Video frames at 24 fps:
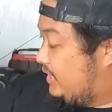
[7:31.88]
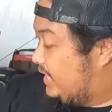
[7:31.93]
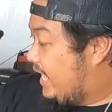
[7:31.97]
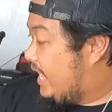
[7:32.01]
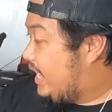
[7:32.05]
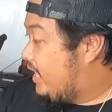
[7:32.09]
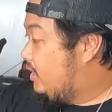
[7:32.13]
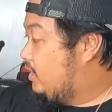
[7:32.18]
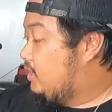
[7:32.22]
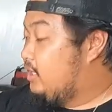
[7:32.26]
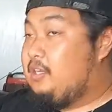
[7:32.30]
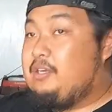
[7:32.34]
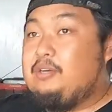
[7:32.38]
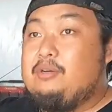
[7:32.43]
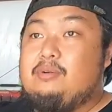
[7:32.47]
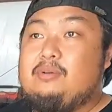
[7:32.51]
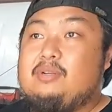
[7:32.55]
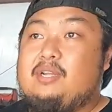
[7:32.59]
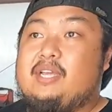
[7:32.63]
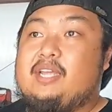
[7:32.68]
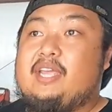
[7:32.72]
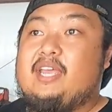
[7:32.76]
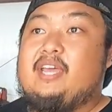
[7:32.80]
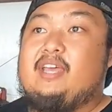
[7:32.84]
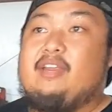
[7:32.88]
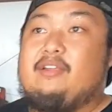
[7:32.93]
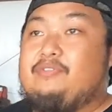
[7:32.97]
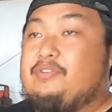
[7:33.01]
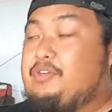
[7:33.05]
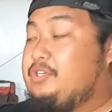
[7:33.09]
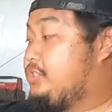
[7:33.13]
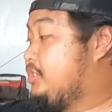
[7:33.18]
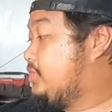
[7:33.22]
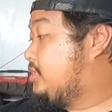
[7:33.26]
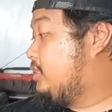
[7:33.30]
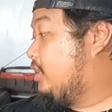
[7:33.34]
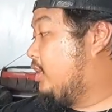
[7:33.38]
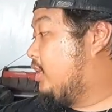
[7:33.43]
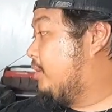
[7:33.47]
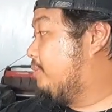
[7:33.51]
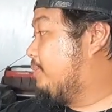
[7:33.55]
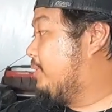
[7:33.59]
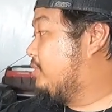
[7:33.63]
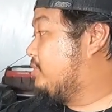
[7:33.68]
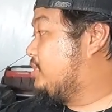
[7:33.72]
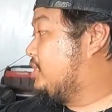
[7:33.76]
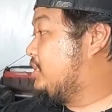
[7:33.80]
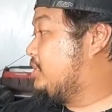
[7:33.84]
That alone, again, if you're just
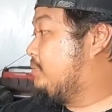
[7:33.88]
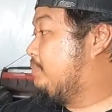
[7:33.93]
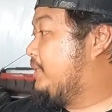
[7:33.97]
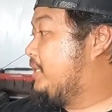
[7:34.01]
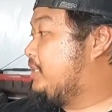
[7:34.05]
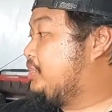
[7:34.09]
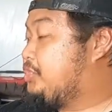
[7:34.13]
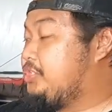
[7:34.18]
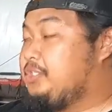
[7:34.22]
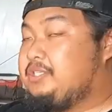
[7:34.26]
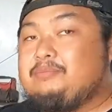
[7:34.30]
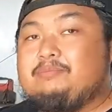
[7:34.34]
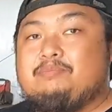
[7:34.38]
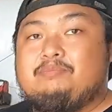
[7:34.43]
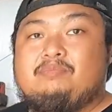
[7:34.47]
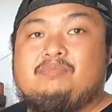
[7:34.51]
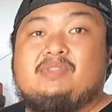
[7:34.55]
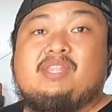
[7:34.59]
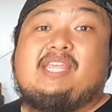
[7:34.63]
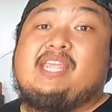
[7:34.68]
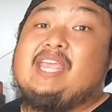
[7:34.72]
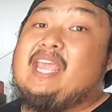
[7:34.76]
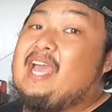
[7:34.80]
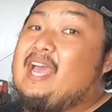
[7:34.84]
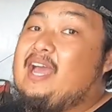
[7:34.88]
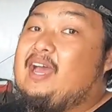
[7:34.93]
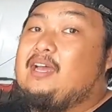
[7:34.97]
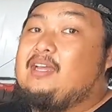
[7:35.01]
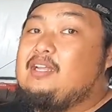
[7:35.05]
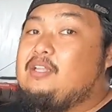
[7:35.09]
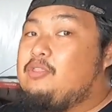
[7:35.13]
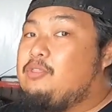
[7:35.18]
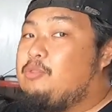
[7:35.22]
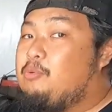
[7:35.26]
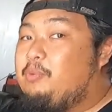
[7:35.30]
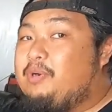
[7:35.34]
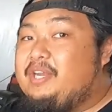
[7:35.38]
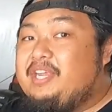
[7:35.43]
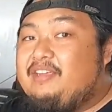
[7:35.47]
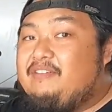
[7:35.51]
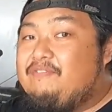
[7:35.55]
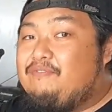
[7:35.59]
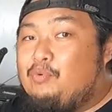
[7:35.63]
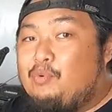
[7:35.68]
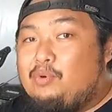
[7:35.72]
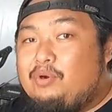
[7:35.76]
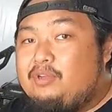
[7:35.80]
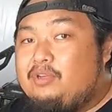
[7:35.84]
talking about suspension, yeah,
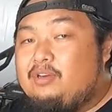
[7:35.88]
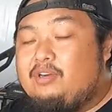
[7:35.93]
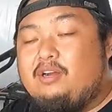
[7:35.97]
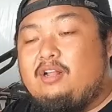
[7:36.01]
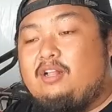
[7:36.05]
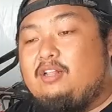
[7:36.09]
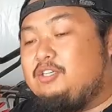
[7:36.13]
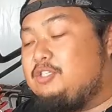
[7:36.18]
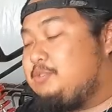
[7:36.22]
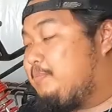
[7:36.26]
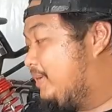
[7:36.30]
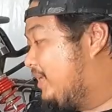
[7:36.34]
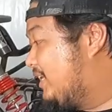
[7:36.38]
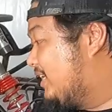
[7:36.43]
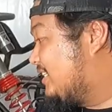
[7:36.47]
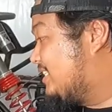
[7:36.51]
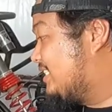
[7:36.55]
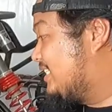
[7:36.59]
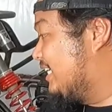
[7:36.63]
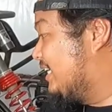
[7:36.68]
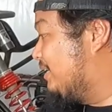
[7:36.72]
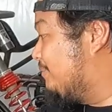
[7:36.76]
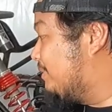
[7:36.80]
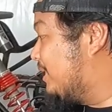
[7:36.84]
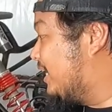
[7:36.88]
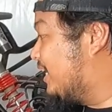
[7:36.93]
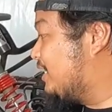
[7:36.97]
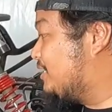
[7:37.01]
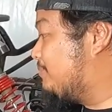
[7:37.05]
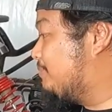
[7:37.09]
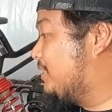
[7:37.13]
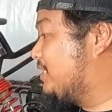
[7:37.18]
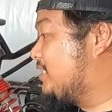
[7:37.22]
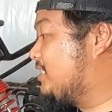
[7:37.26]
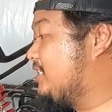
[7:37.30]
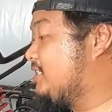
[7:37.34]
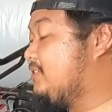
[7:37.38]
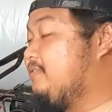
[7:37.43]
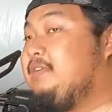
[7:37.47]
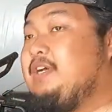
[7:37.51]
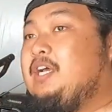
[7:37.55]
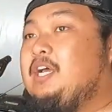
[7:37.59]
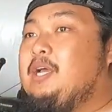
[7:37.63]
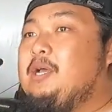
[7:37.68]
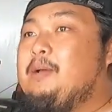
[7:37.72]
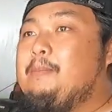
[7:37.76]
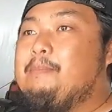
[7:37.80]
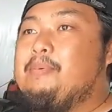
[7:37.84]
$300-400 may not seem that
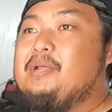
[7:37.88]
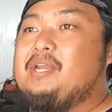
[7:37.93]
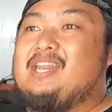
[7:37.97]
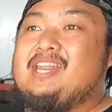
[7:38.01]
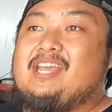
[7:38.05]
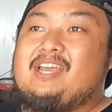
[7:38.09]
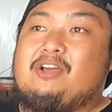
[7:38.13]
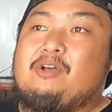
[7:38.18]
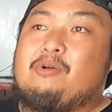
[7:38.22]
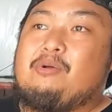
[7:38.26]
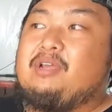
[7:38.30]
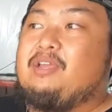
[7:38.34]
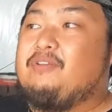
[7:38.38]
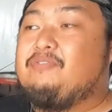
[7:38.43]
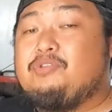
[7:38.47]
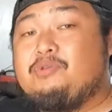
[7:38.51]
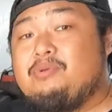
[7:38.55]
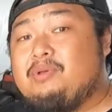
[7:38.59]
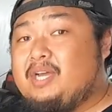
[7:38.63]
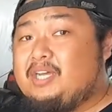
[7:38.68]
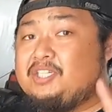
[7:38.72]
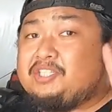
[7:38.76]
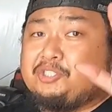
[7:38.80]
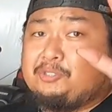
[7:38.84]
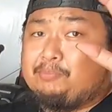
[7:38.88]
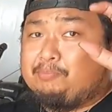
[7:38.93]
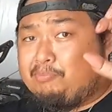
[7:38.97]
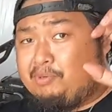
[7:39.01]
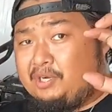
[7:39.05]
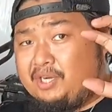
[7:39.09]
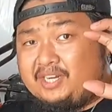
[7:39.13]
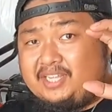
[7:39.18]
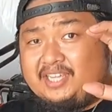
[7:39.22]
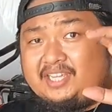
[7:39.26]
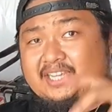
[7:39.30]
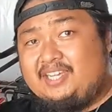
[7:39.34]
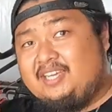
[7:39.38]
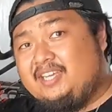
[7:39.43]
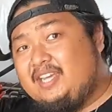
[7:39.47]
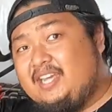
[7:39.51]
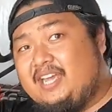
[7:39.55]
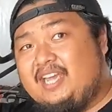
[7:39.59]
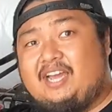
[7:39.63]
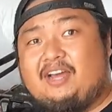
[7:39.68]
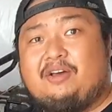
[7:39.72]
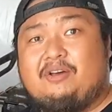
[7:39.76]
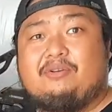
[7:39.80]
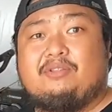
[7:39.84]
expensive, but now if you got your buddy
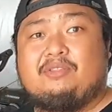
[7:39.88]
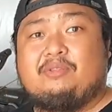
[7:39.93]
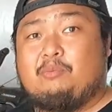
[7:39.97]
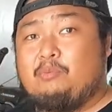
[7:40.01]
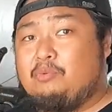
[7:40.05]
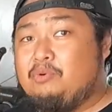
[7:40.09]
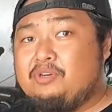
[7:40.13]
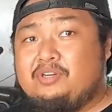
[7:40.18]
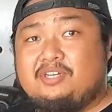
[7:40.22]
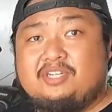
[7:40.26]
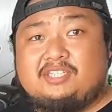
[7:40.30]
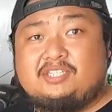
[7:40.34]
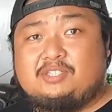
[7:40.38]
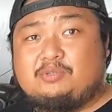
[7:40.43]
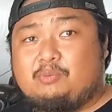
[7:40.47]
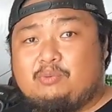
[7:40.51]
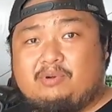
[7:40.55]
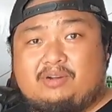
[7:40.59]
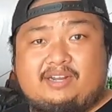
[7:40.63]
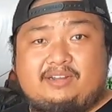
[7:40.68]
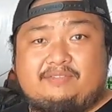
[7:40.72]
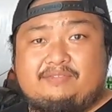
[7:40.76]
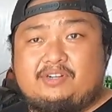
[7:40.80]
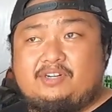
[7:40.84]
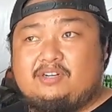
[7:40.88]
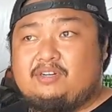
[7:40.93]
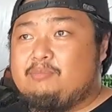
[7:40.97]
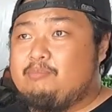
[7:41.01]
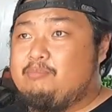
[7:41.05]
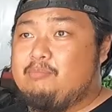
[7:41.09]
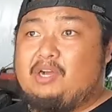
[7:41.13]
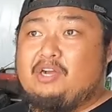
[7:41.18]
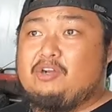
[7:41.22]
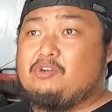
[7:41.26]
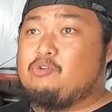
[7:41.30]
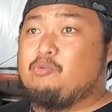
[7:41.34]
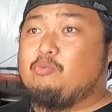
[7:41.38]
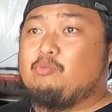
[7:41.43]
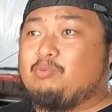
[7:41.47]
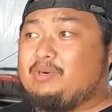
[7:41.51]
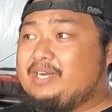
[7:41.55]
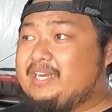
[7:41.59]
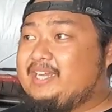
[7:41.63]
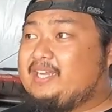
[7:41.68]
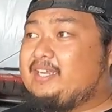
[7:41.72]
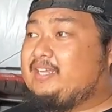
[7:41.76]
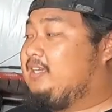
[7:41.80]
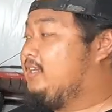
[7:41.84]
out in the woods, wherever, Uncle
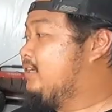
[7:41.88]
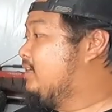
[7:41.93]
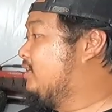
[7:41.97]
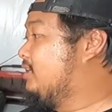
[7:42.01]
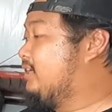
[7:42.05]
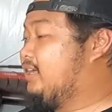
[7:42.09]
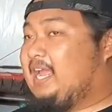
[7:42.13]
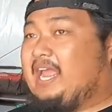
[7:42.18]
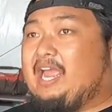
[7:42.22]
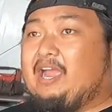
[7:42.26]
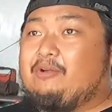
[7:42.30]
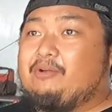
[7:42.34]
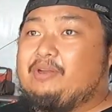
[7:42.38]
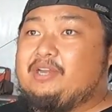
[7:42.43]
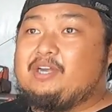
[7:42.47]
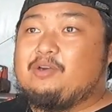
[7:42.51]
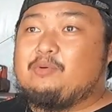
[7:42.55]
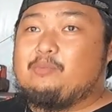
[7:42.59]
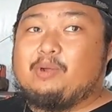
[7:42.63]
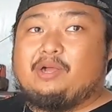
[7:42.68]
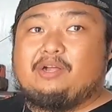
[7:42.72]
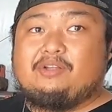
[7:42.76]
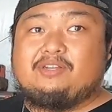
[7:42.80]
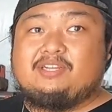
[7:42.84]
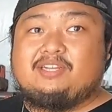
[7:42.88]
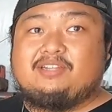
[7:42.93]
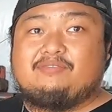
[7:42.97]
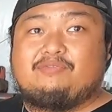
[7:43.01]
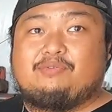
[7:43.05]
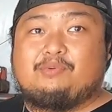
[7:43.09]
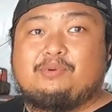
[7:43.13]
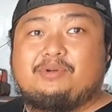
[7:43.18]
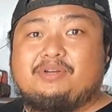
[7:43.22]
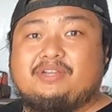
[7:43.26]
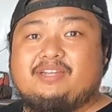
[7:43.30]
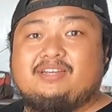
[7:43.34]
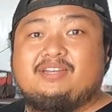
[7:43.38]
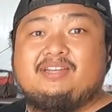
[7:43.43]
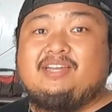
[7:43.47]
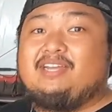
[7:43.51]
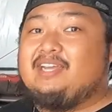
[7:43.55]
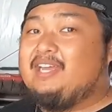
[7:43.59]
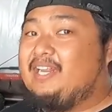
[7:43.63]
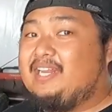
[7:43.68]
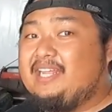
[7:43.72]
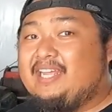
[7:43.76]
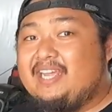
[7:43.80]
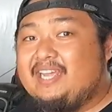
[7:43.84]
Rick, out here welding it for you,
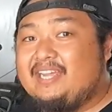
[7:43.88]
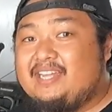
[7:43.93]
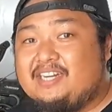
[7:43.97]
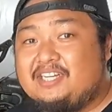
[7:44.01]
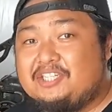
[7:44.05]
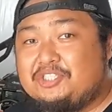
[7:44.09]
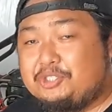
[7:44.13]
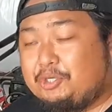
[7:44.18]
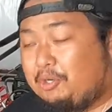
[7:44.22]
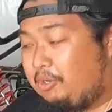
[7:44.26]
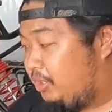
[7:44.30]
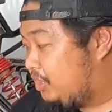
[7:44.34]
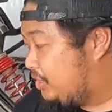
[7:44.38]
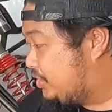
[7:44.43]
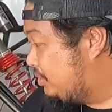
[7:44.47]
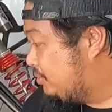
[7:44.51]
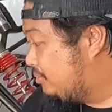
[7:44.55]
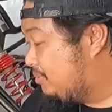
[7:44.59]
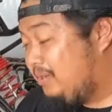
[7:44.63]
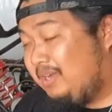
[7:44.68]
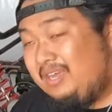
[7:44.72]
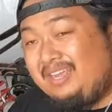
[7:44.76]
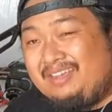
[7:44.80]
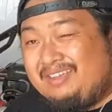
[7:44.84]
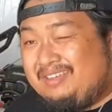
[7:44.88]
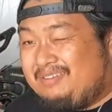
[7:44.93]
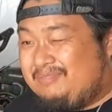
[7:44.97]
and he ain't gonna charge you